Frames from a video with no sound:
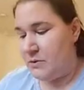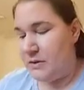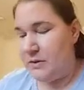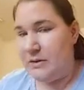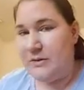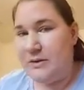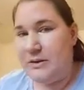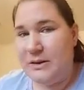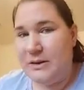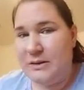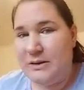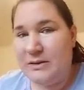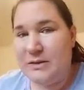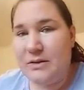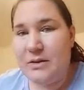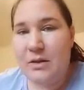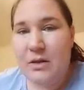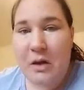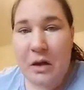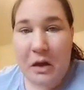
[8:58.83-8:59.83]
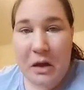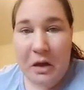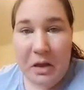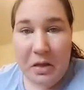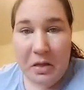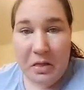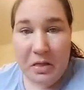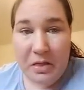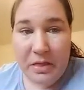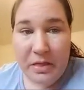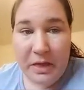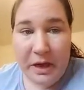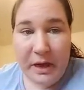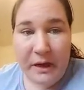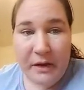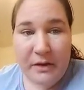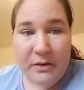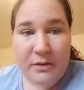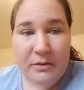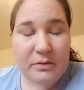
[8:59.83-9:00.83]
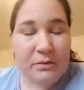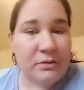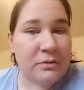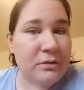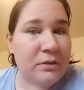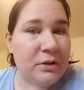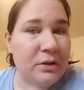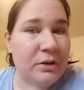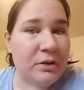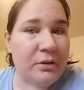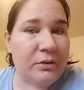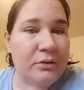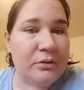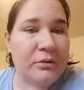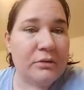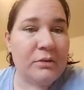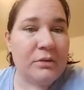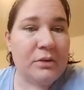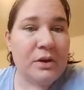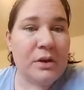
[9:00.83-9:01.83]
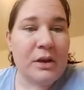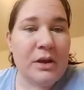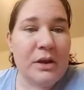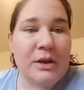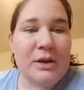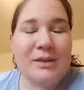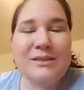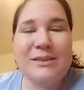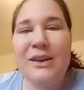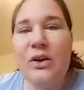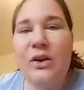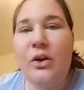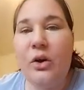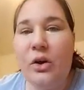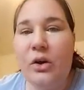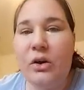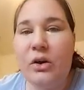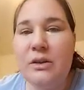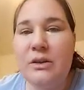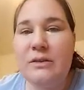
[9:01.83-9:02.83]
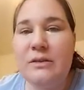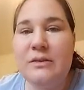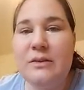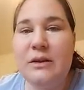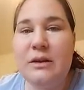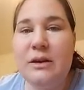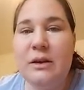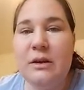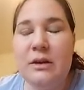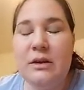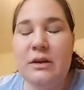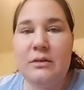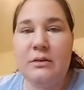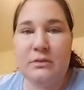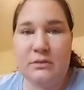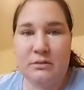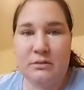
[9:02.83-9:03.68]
You can see it's not that, it's kind of hard to see,